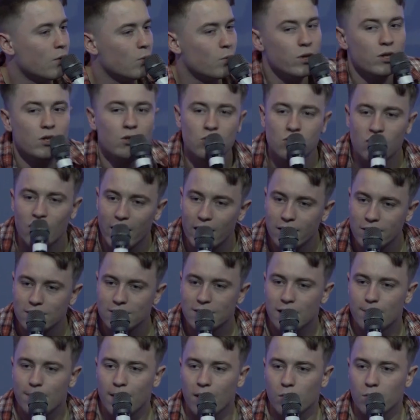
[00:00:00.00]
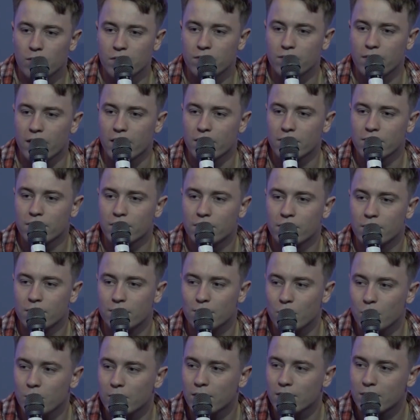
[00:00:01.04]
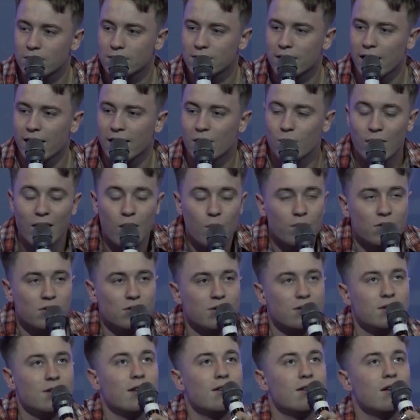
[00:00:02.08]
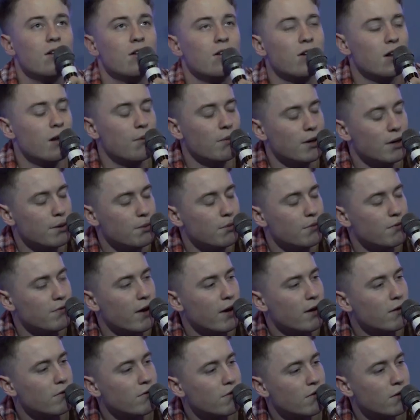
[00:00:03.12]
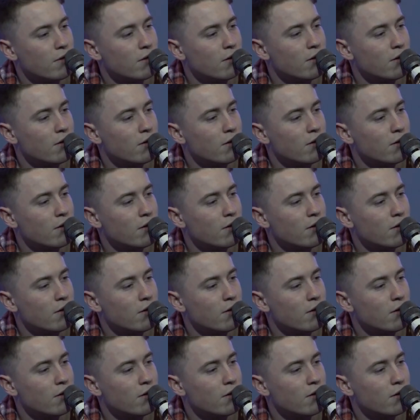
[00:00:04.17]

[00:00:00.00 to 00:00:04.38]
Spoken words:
We tried to step out with faith, but we got scared. And now we're just sitting looking at the leap of faith.